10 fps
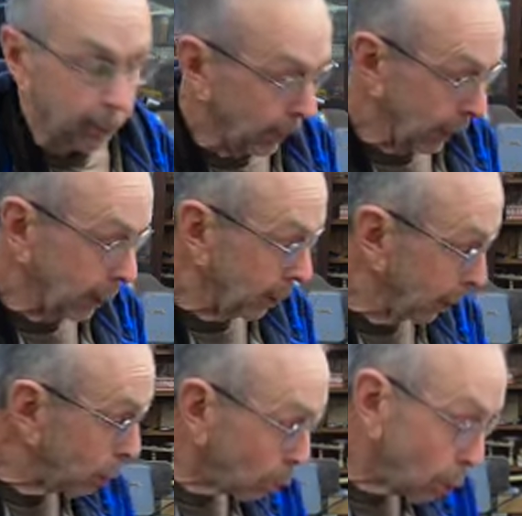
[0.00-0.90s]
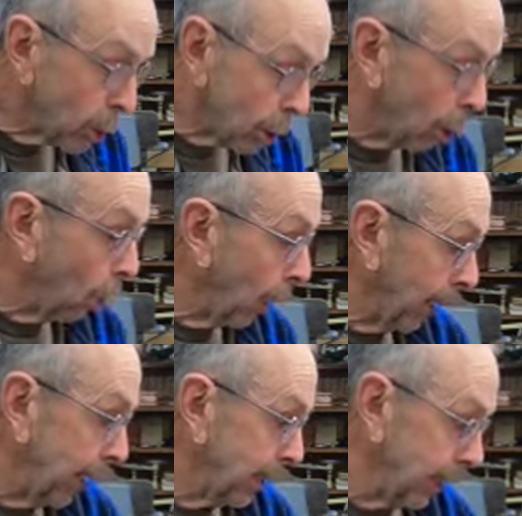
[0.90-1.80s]
of these to do, so I
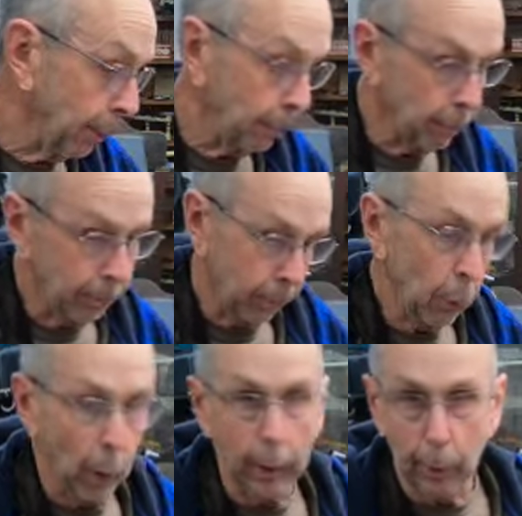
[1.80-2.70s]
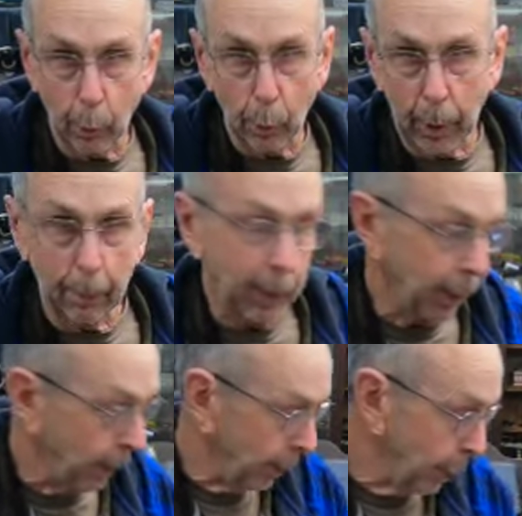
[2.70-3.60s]
guess I'm going to do that many
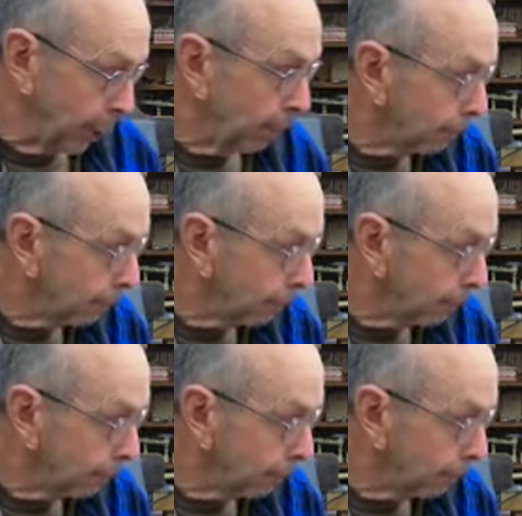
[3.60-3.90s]
this year.